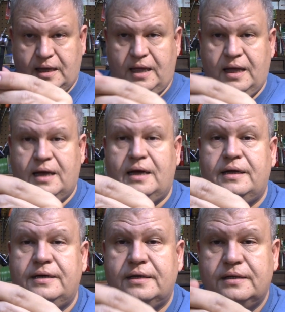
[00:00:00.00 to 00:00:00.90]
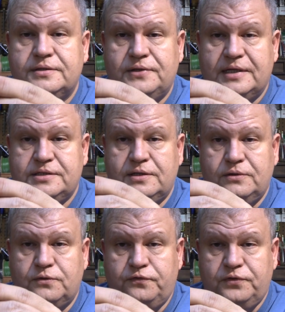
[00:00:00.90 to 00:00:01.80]
And so that's the
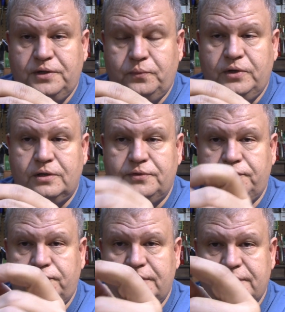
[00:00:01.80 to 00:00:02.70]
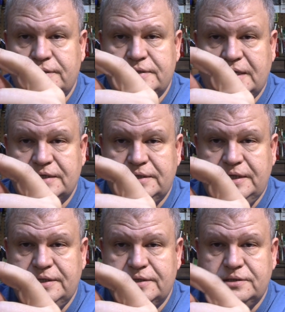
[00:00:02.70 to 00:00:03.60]
little flint wheel. The flint is actually
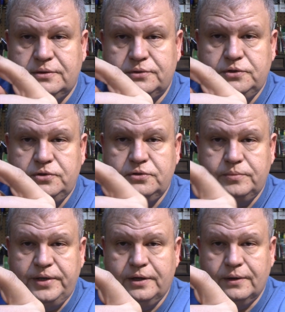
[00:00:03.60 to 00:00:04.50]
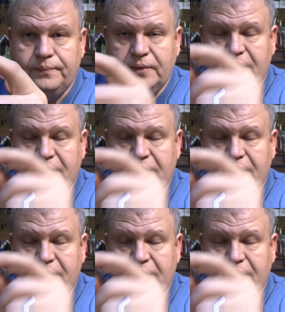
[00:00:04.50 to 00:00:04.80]
in this little tube here.